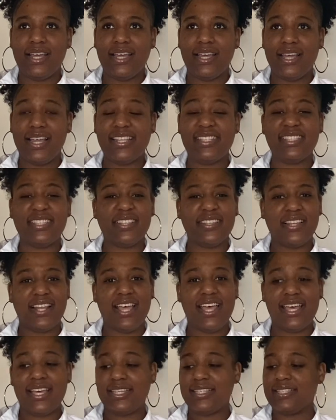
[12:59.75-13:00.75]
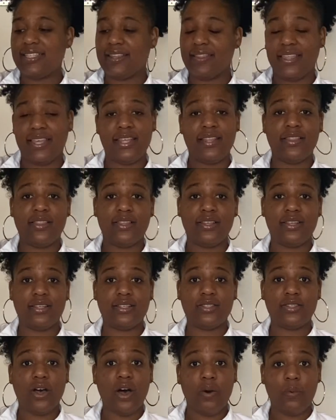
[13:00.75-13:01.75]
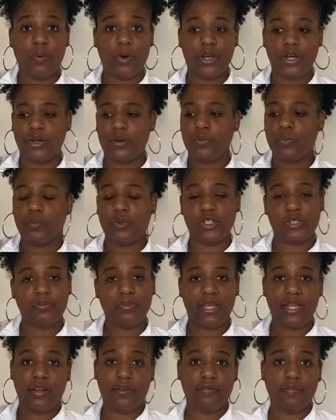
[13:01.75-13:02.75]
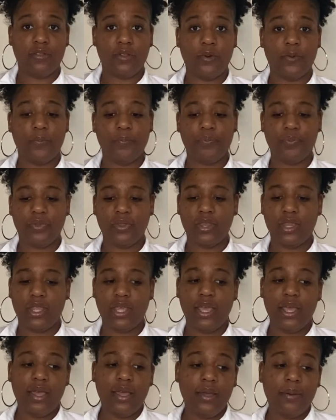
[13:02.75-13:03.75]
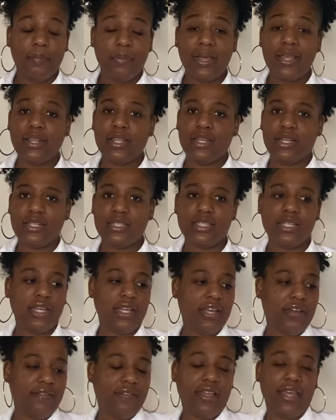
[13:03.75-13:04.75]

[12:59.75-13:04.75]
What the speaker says: it's less than the salt water, which made it float. But the density of the